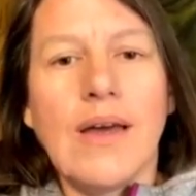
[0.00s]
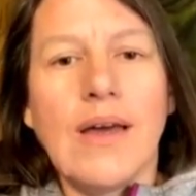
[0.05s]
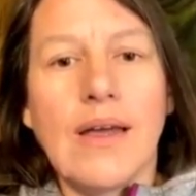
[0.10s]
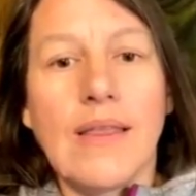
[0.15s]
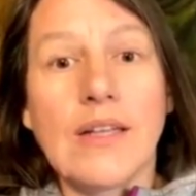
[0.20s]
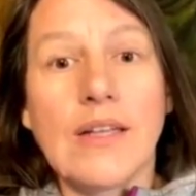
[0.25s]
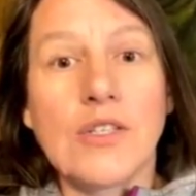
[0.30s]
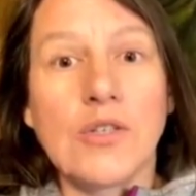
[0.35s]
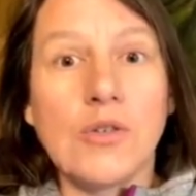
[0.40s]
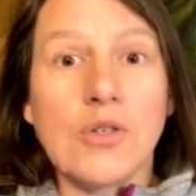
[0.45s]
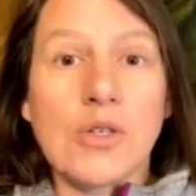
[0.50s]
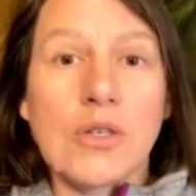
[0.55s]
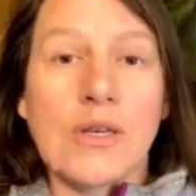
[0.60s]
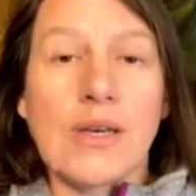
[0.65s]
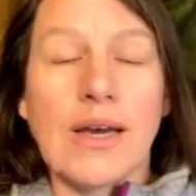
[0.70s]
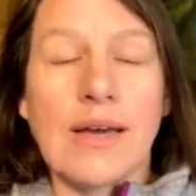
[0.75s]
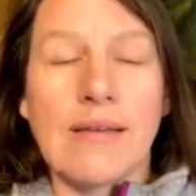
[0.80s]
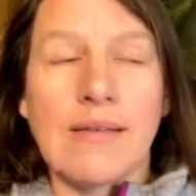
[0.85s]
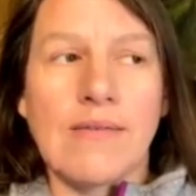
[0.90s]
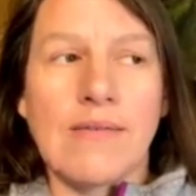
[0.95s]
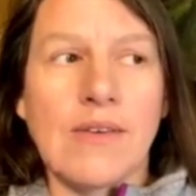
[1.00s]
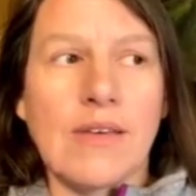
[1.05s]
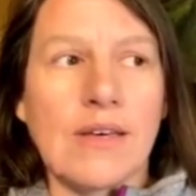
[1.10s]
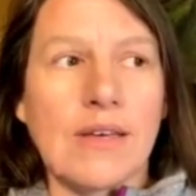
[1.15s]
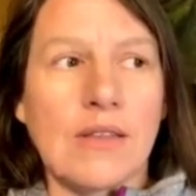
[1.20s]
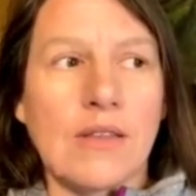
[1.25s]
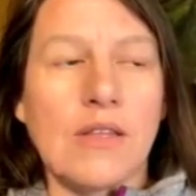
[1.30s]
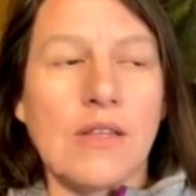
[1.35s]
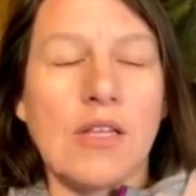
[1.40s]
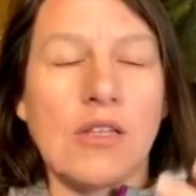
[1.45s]
And that's usually, I feel
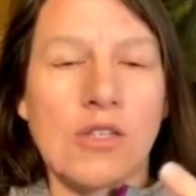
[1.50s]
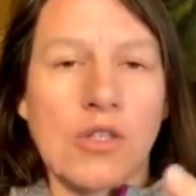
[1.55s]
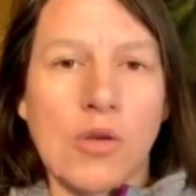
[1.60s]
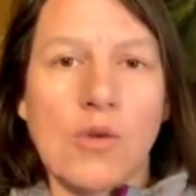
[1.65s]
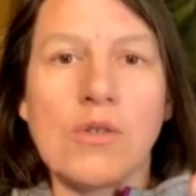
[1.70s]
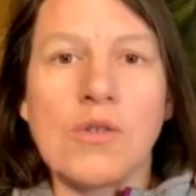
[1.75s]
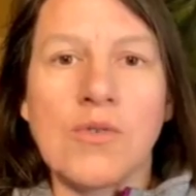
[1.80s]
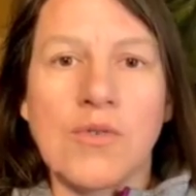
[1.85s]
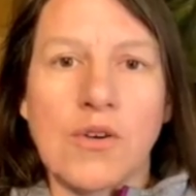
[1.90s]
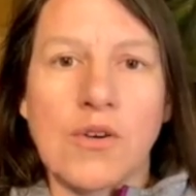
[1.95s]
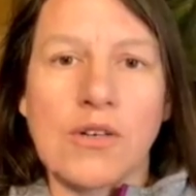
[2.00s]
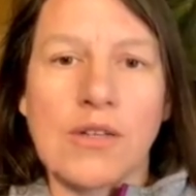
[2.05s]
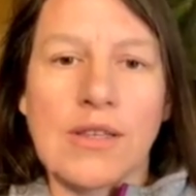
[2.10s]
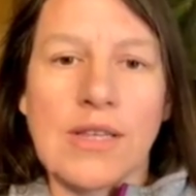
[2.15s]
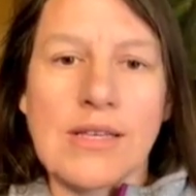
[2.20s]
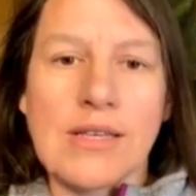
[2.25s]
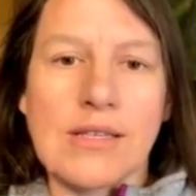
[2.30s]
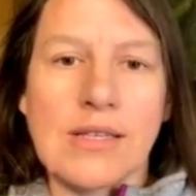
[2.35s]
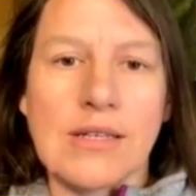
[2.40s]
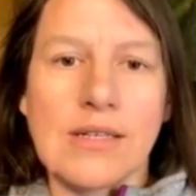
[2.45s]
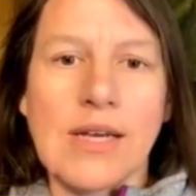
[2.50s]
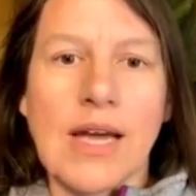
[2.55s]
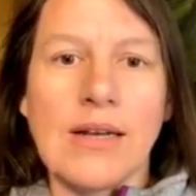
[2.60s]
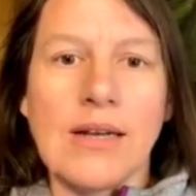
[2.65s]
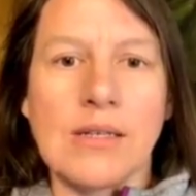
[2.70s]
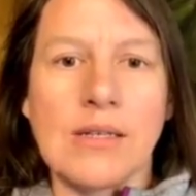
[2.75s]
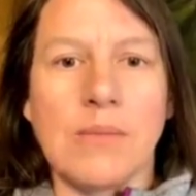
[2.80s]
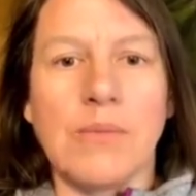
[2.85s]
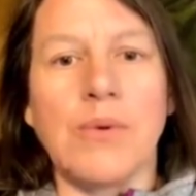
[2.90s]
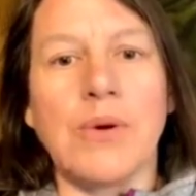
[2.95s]
like it's those 4 things that
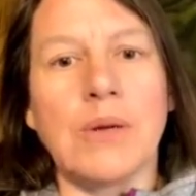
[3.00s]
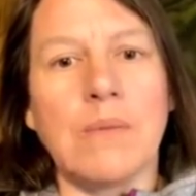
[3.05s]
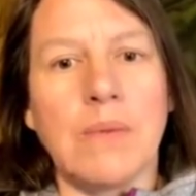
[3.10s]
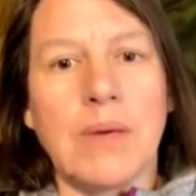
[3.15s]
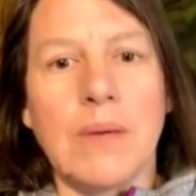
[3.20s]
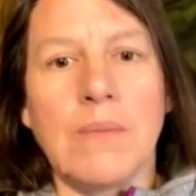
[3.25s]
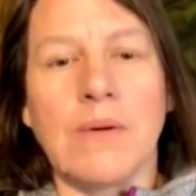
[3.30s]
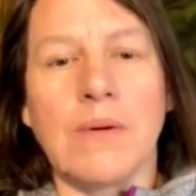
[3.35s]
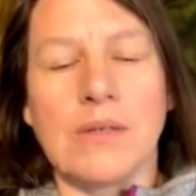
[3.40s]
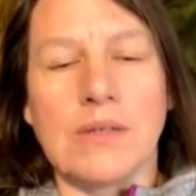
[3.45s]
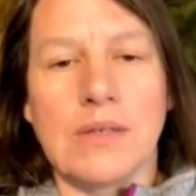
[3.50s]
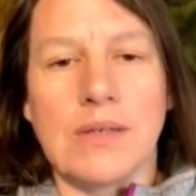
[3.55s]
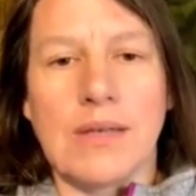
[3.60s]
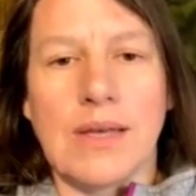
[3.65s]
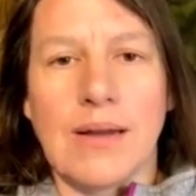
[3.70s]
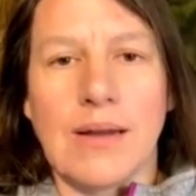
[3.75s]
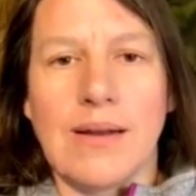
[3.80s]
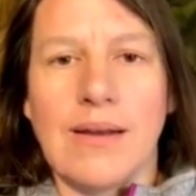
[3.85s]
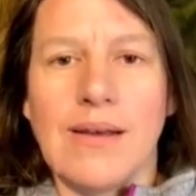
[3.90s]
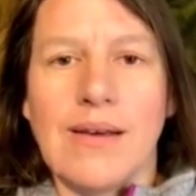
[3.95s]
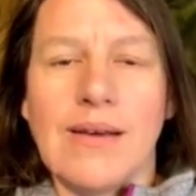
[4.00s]
tend to bring people to that